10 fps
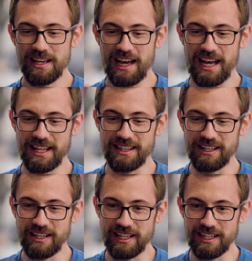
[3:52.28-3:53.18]
And
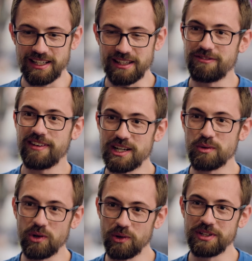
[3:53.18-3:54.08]
the
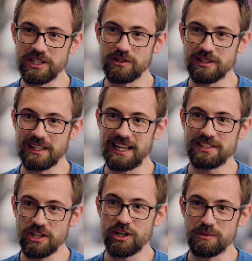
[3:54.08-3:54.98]
final hold that you do the
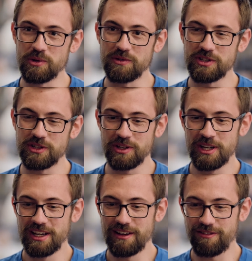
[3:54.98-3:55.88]
last hard move to
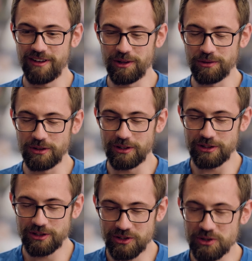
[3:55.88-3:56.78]
felt
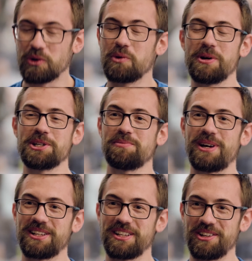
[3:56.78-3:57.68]
so much
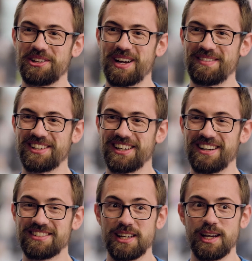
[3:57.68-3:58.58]
better than on the replica, and
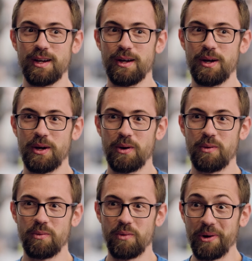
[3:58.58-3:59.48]
I was like,
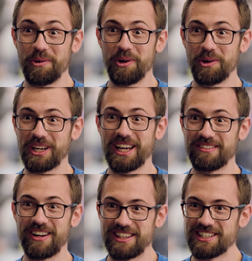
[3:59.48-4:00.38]
whoa,
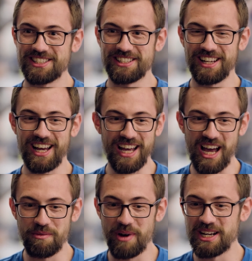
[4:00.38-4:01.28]
okay, right,
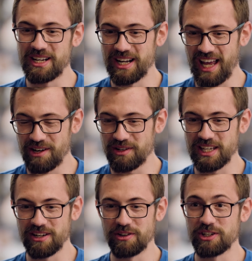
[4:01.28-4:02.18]
I went out
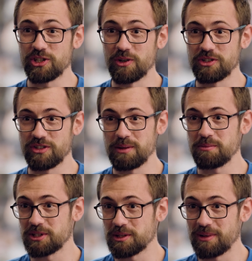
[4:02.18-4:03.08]
here on a short trip
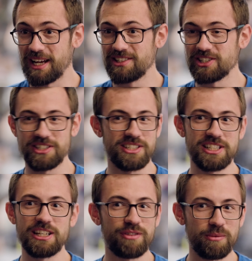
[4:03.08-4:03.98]
with the plan just to see if